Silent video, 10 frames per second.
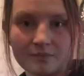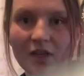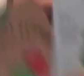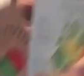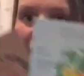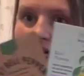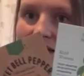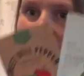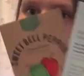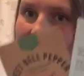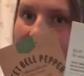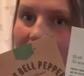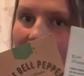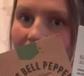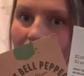I find that these
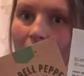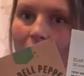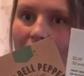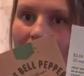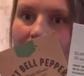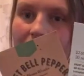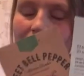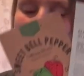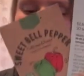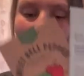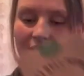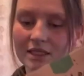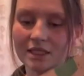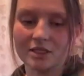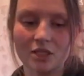take the longest, so I like to
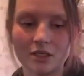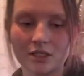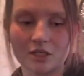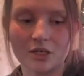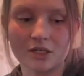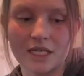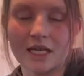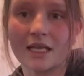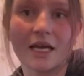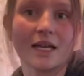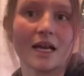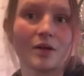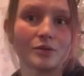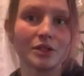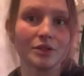get started early. Again, I
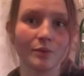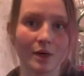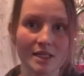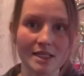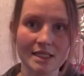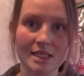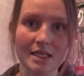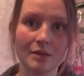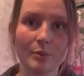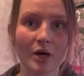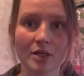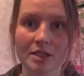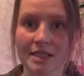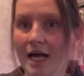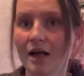only do 1 seed per
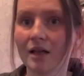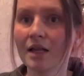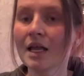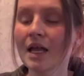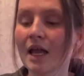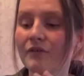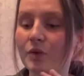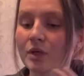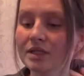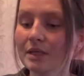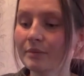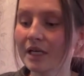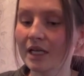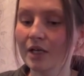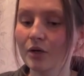cell. If you are
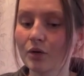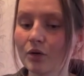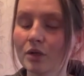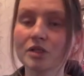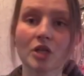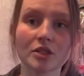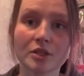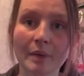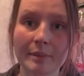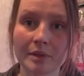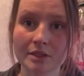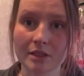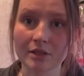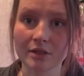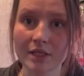somebody who starts your peppers a
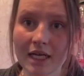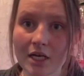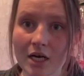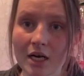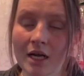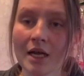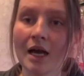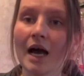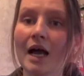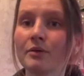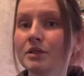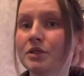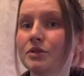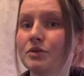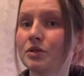little later, I would
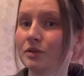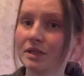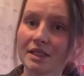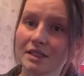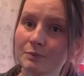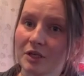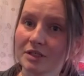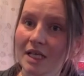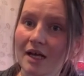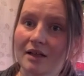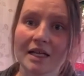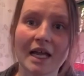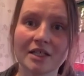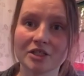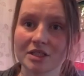do 2 seeds per cell,
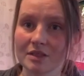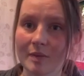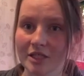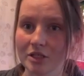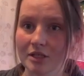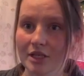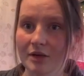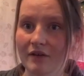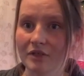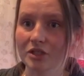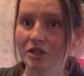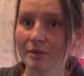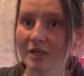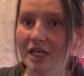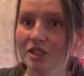again, just to make sure that you have good
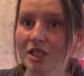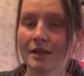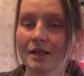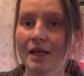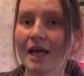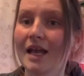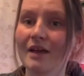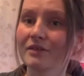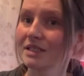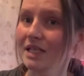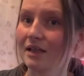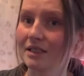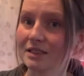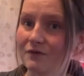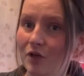germination and every cell
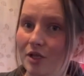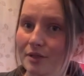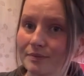is full.